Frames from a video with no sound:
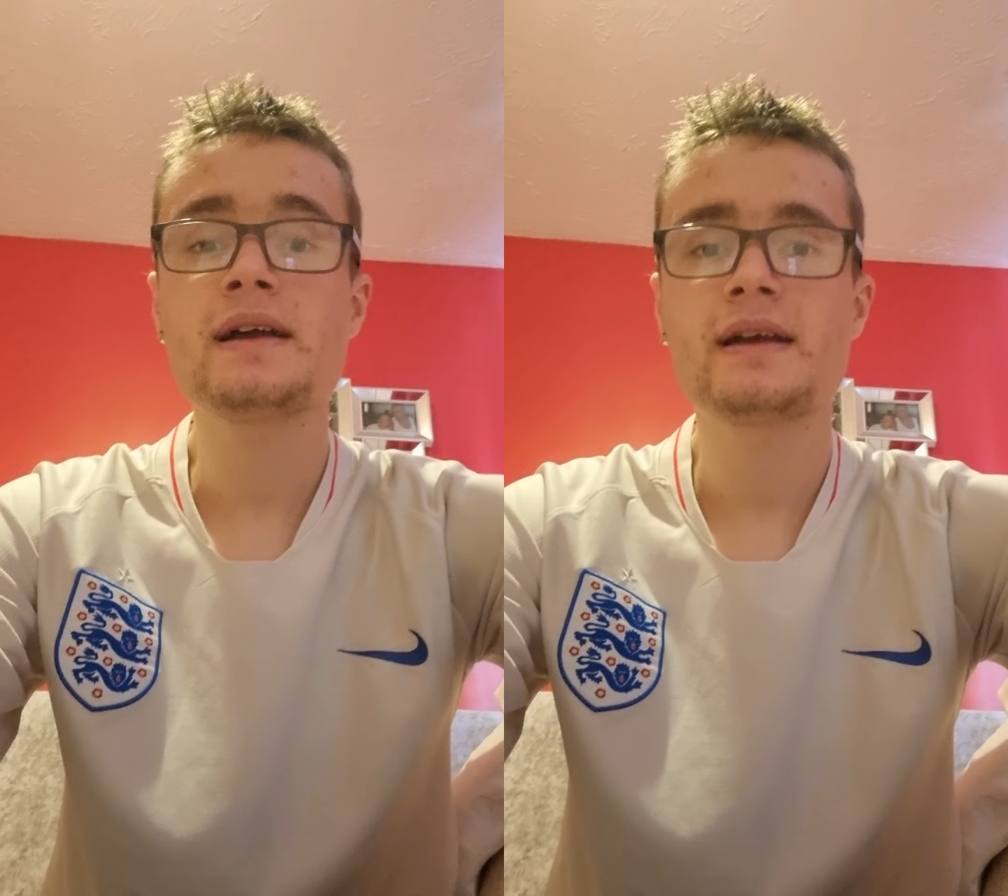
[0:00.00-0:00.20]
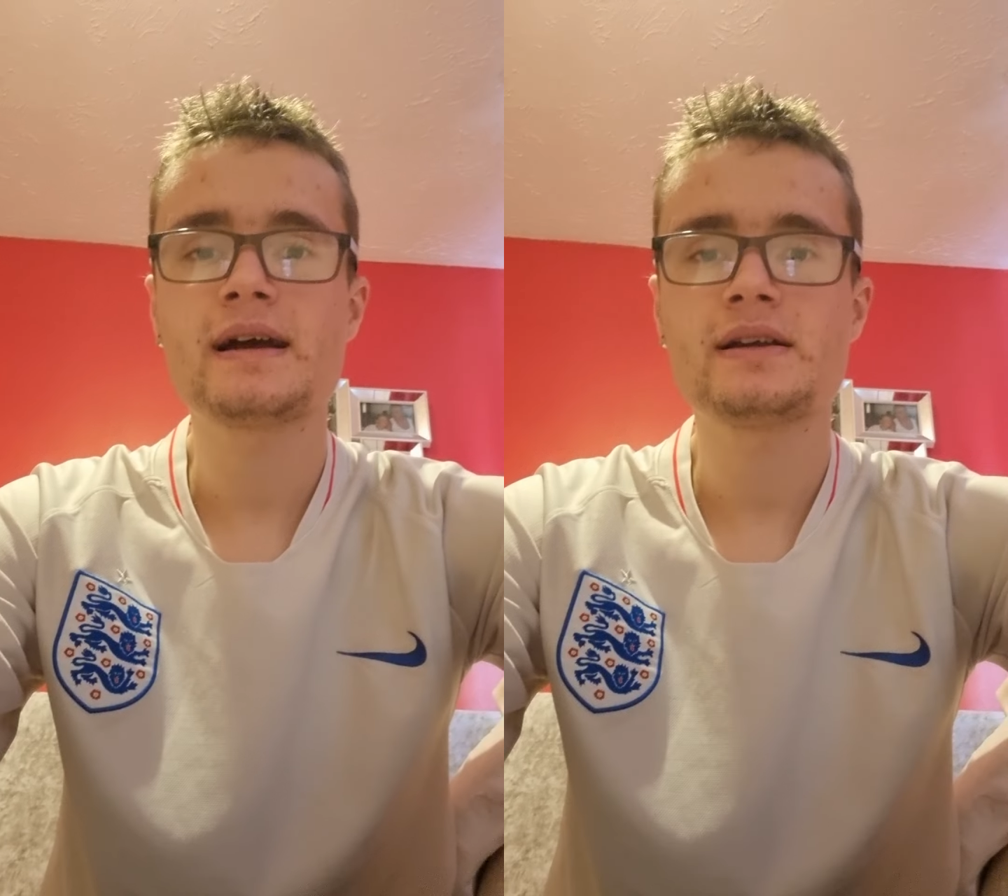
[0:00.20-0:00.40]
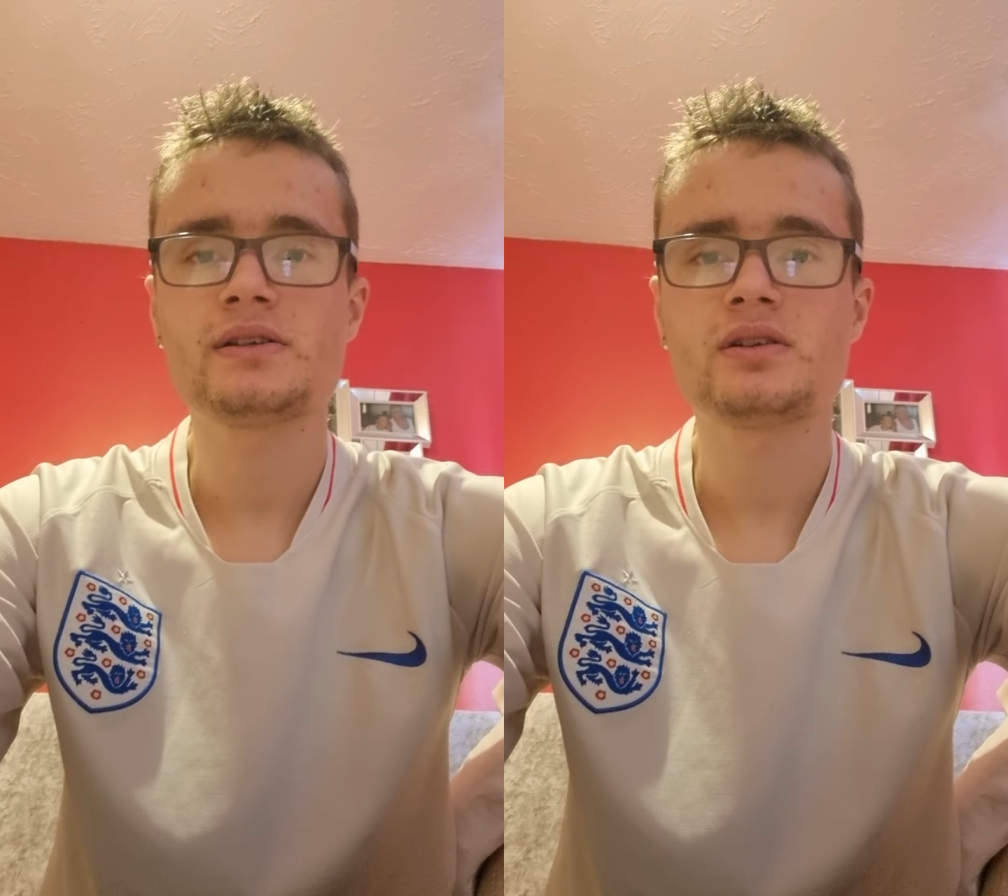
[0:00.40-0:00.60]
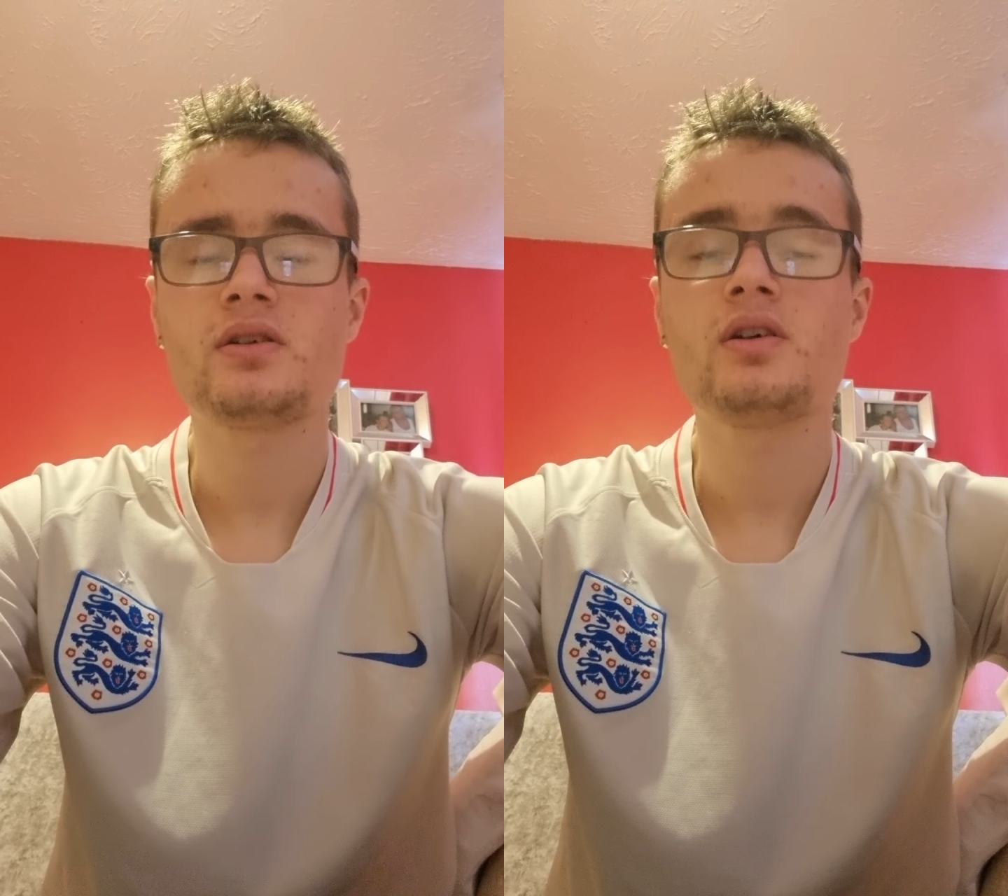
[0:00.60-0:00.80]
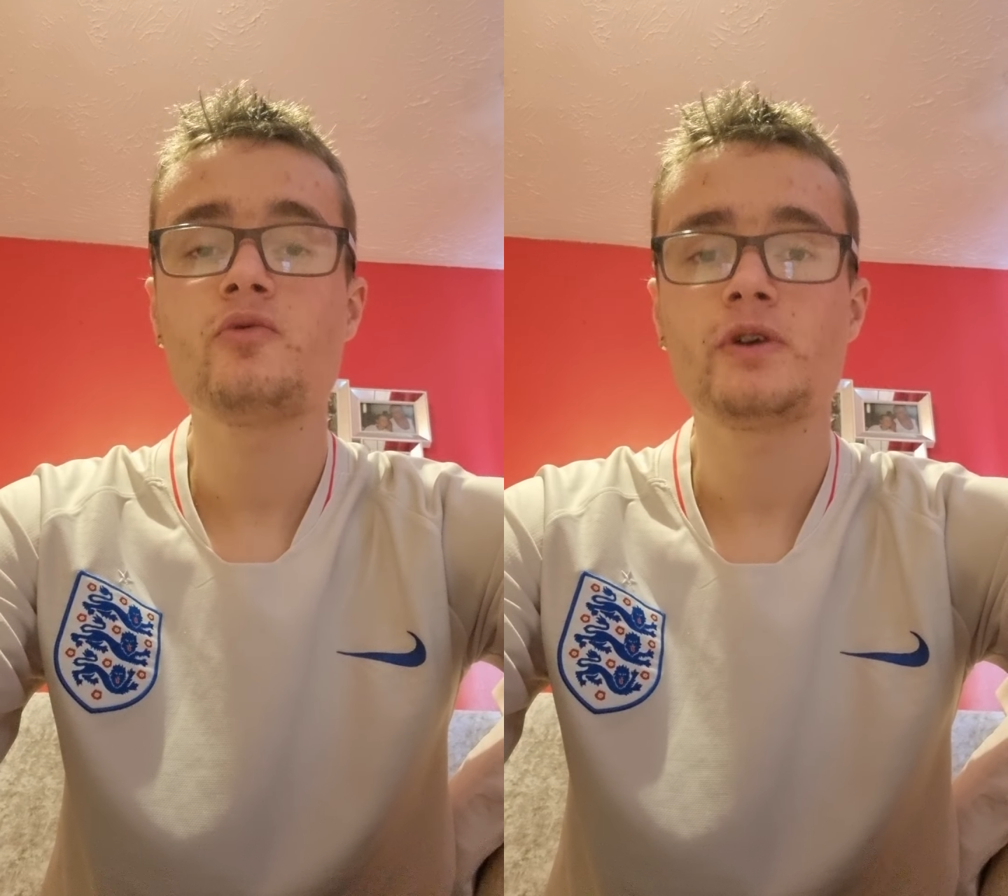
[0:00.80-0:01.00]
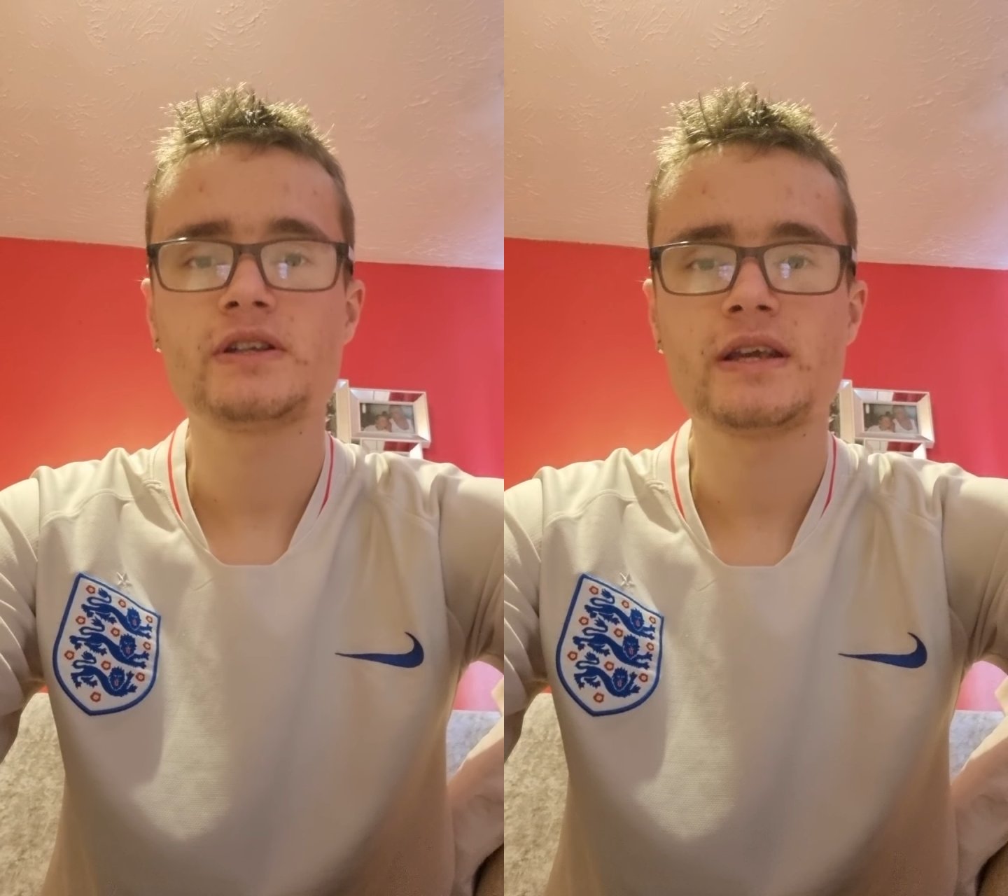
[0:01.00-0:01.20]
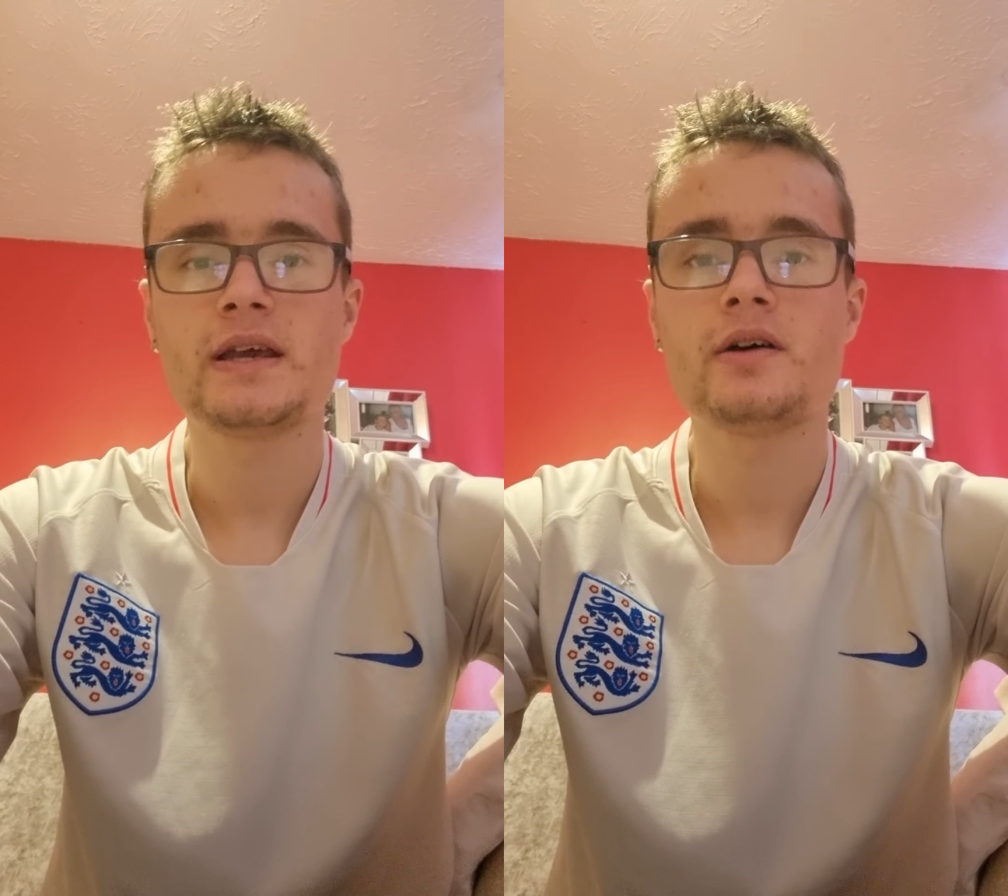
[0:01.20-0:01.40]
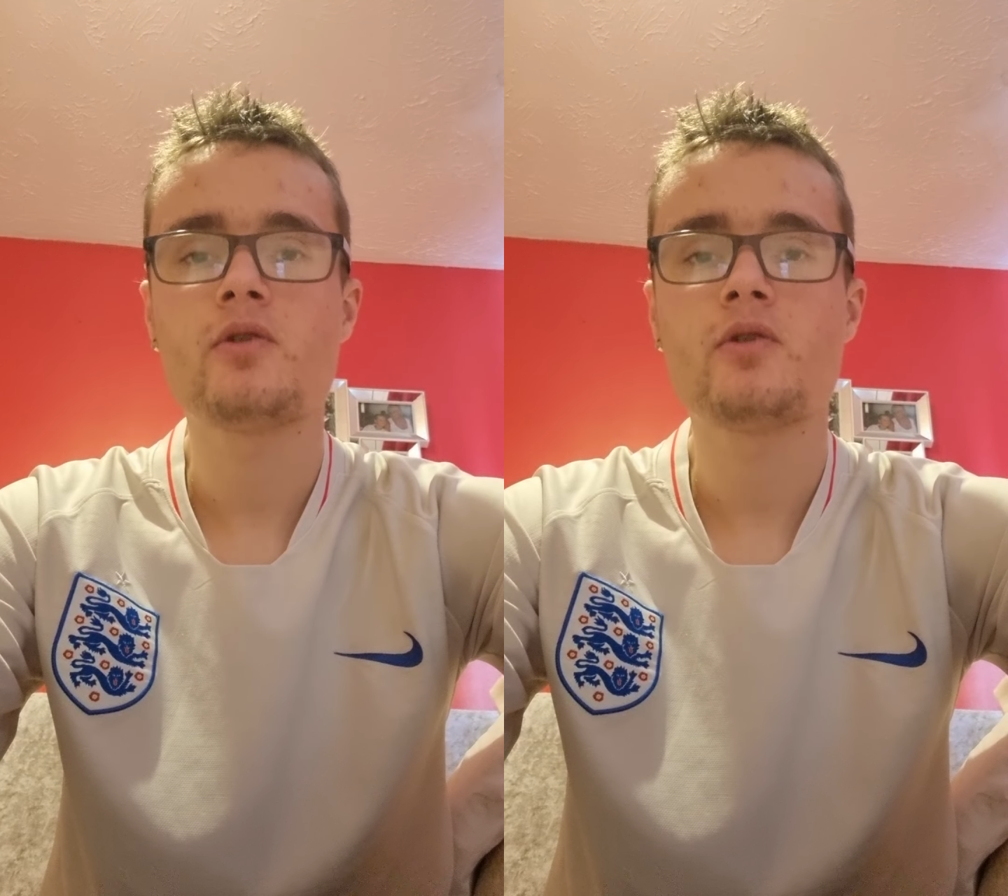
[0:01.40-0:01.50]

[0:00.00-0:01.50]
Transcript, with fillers: Hi guys, Lewis here.